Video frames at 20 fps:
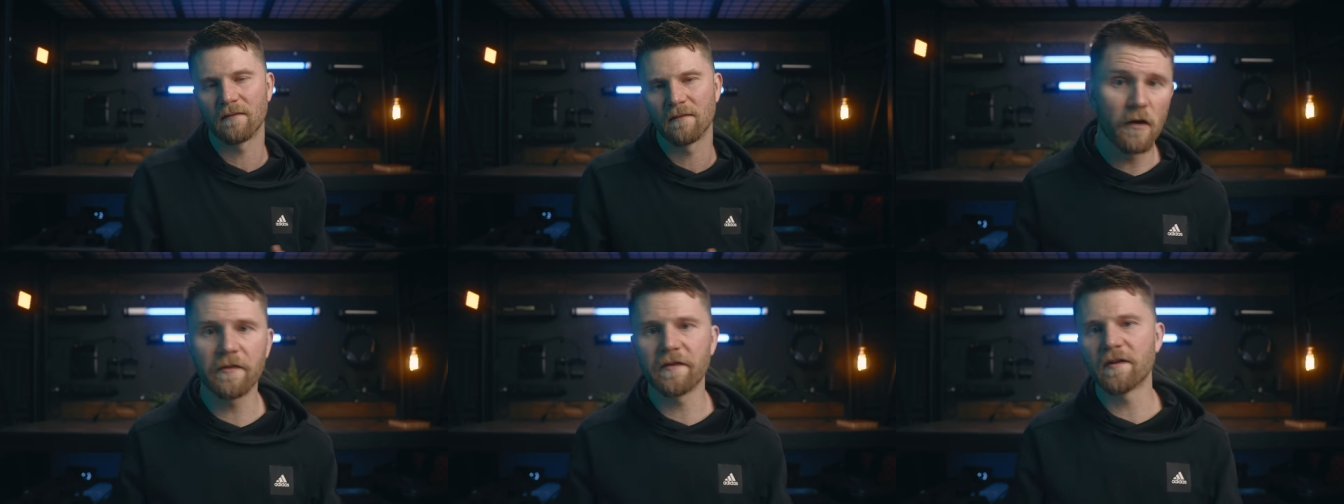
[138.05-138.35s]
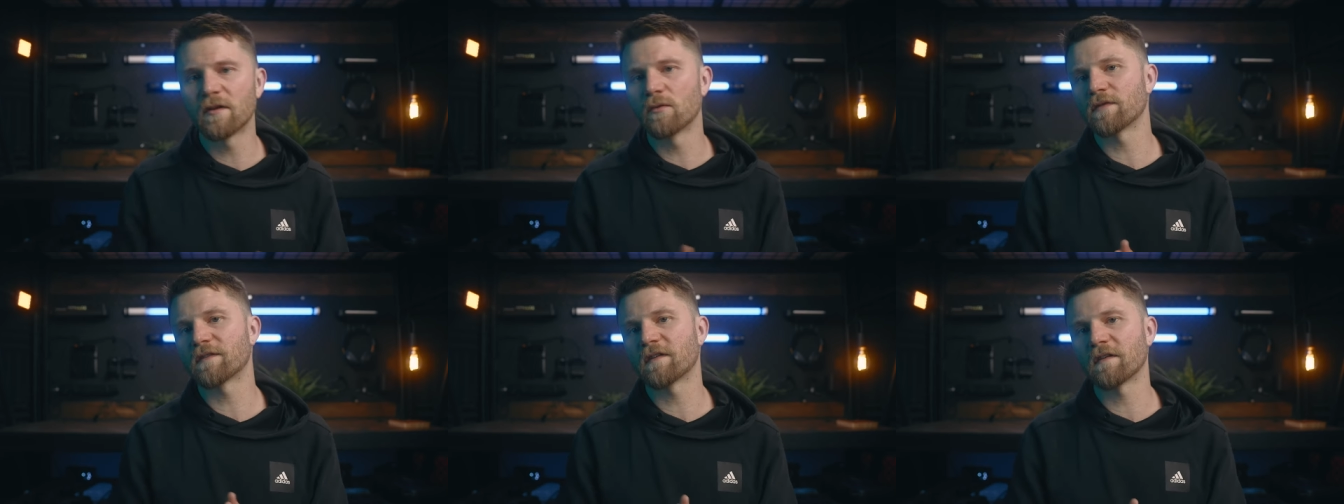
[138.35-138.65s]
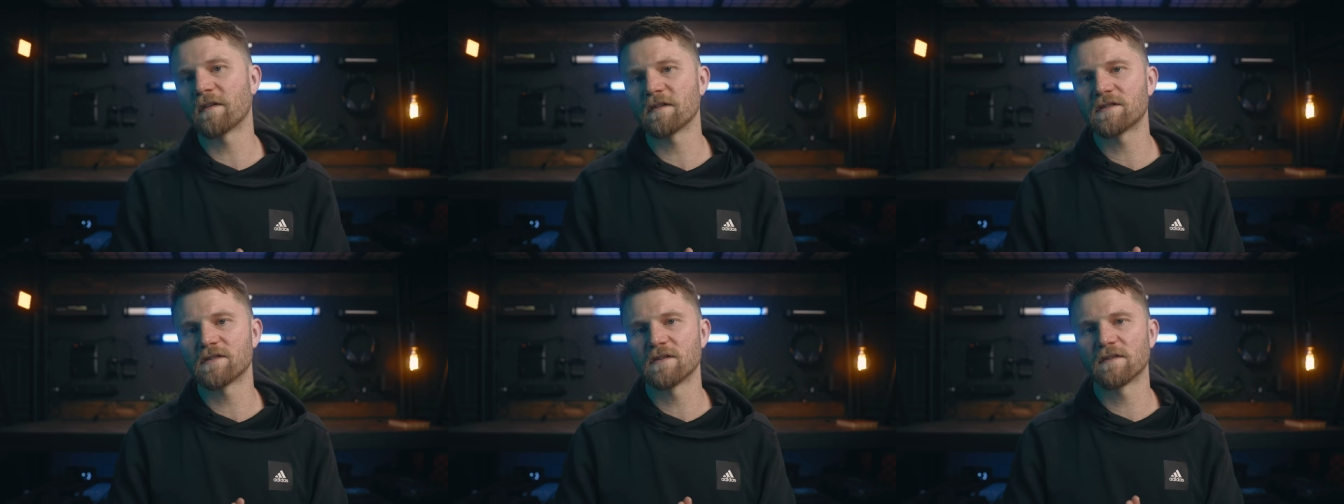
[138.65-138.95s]
All the newest
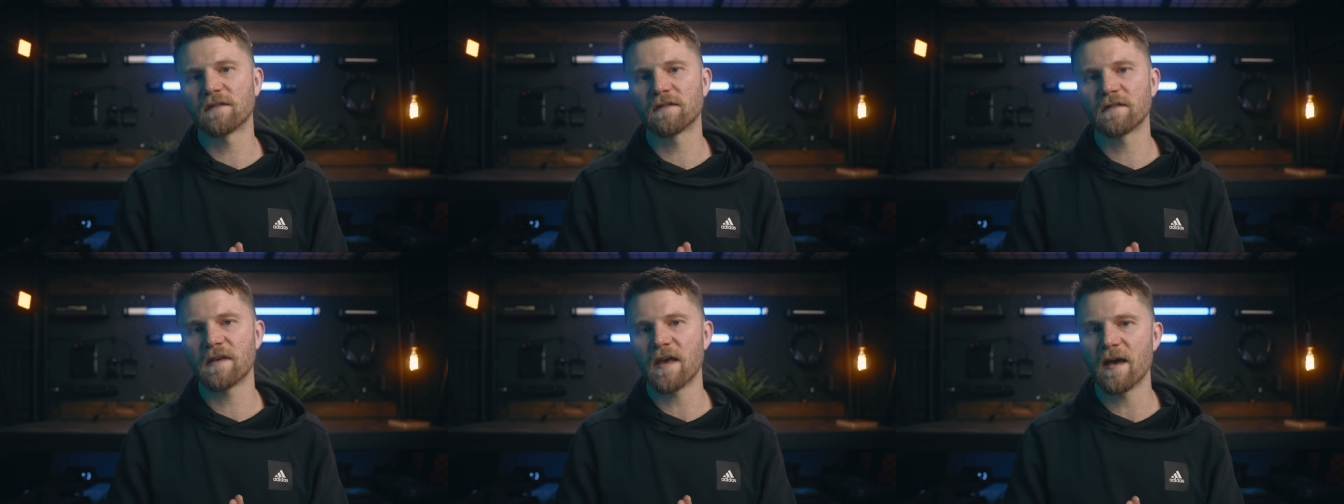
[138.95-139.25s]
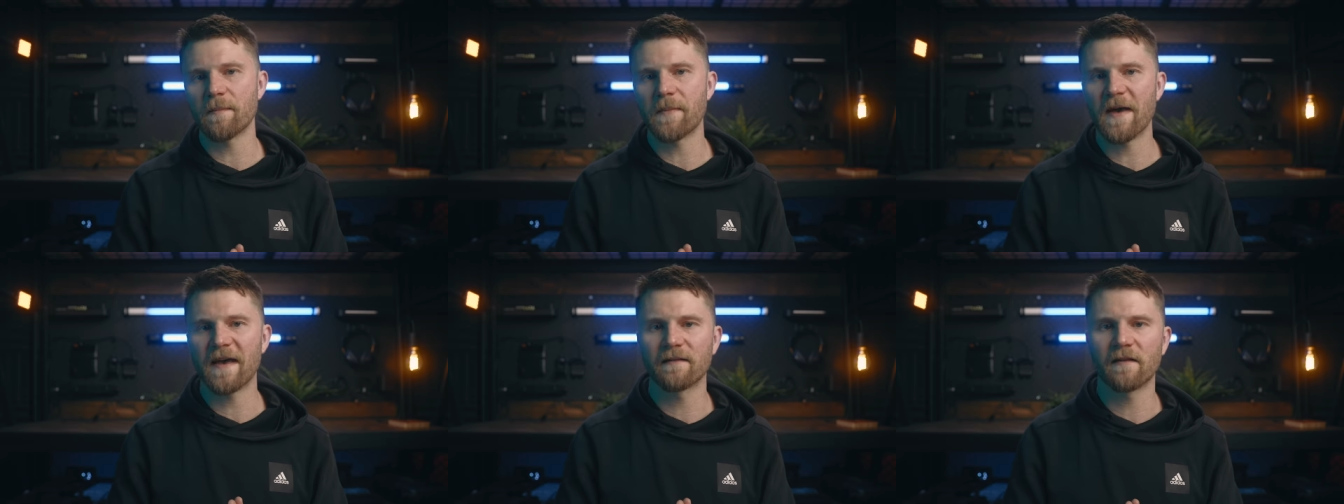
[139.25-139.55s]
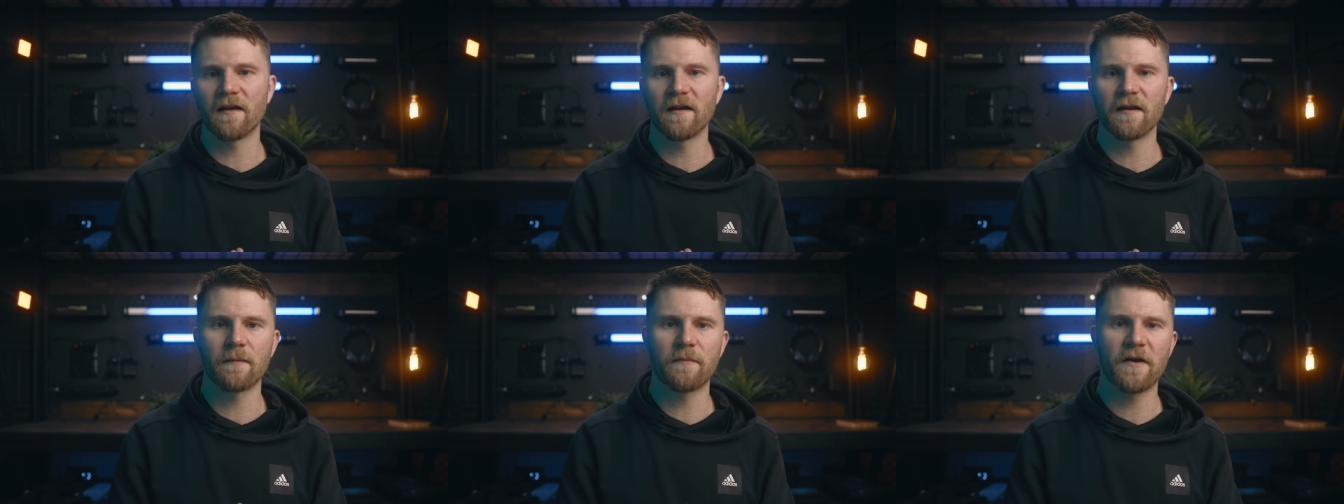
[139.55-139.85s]
additions in the iPad
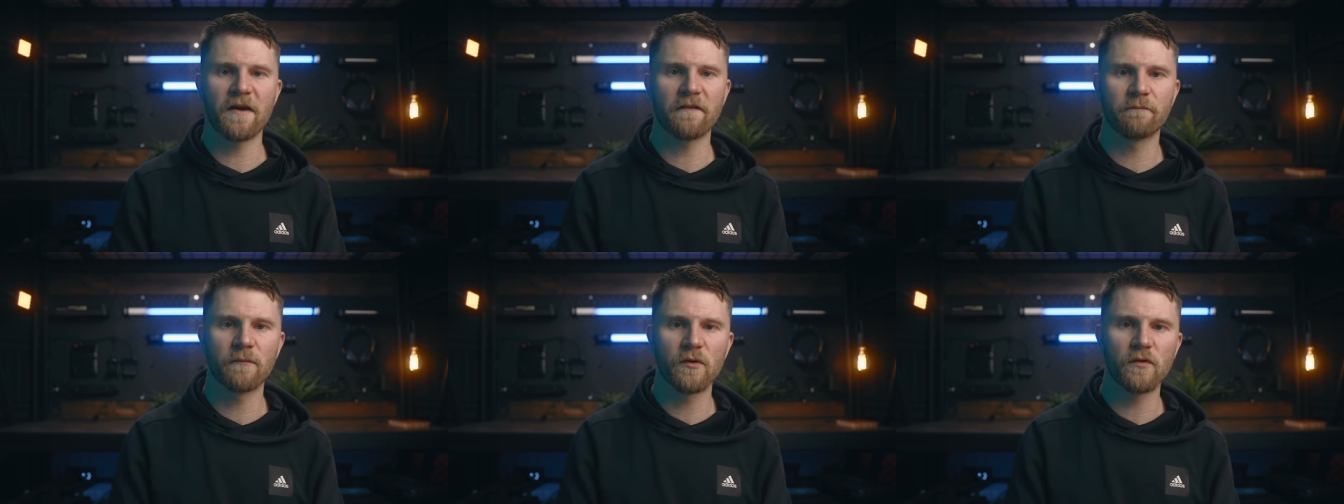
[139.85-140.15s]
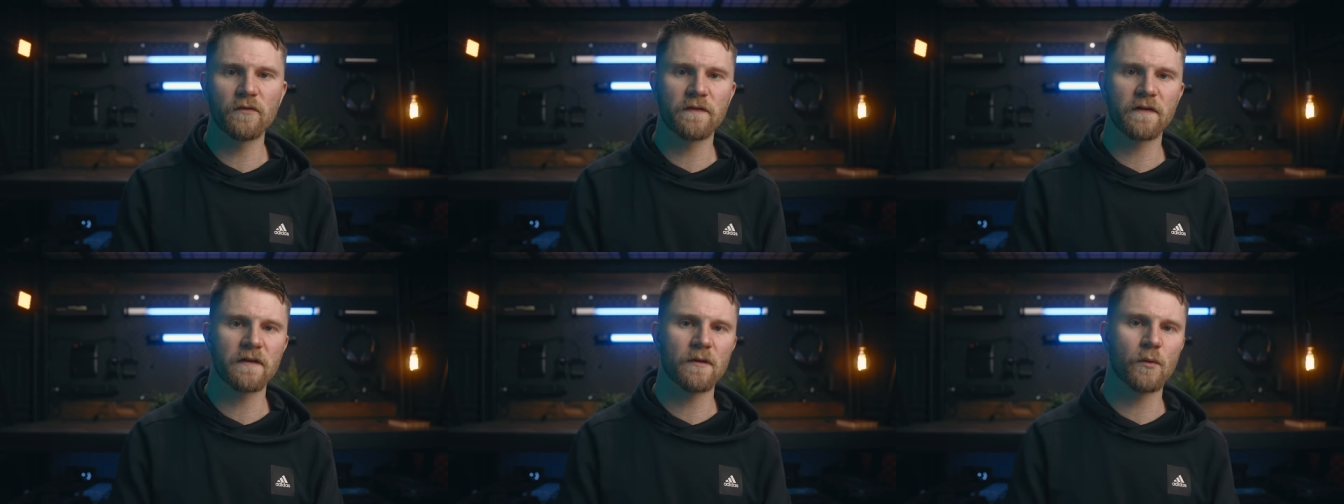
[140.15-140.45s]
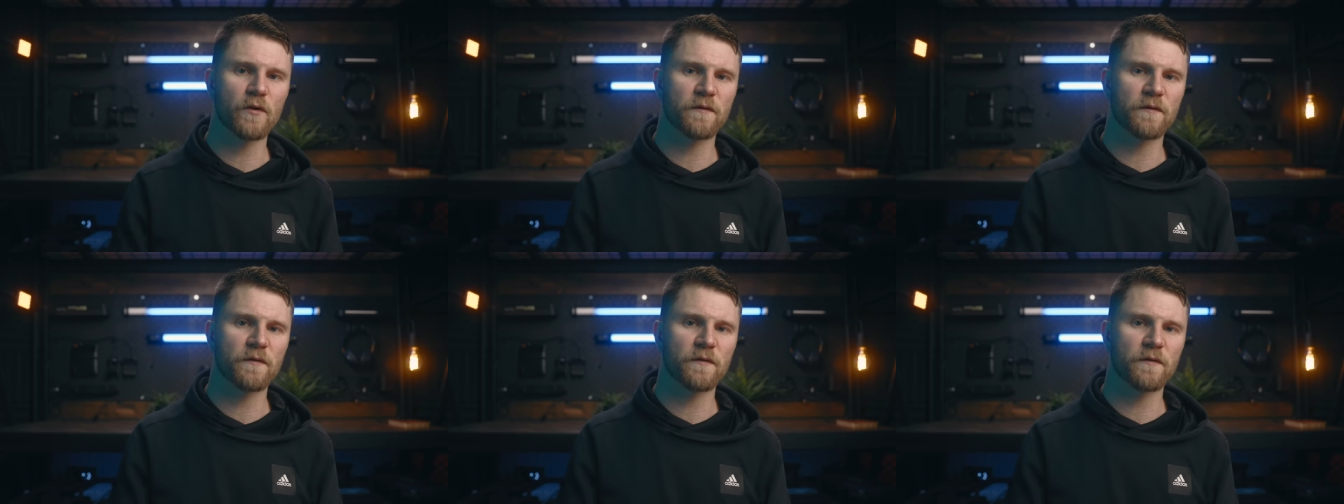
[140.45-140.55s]
lineup have moved to